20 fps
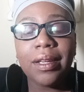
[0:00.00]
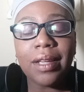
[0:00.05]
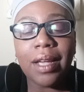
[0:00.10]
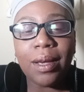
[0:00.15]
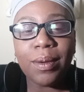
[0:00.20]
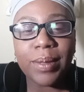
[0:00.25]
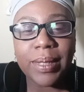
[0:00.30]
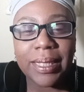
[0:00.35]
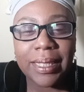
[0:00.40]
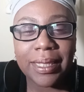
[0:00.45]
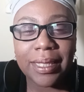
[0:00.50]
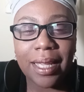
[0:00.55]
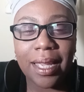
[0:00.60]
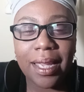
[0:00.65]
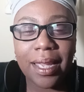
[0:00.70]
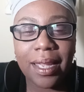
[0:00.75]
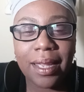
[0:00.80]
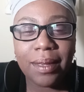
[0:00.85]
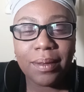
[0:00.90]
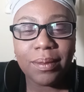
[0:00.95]
I would
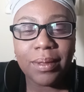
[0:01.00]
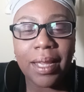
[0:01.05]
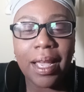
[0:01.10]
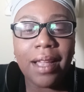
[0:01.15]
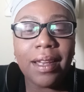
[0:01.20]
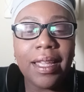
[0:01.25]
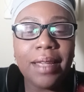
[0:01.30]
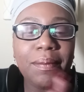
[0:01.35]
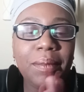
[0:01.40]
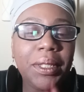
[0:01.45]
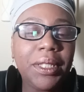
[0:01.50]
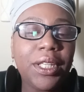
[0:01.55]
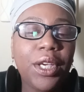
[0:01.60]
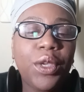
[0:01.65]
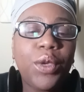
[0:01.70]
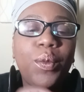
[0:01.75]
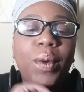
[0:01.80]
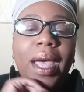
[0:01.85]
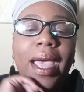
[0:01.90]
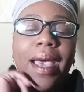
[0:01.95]
say. Now, let me tell
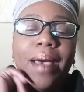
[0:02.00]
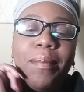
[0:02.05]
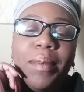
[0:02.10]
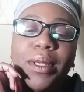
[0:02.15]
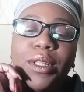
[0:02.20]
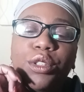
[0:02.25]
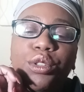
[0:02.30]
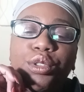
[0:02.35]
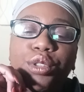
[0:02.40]
you what happened.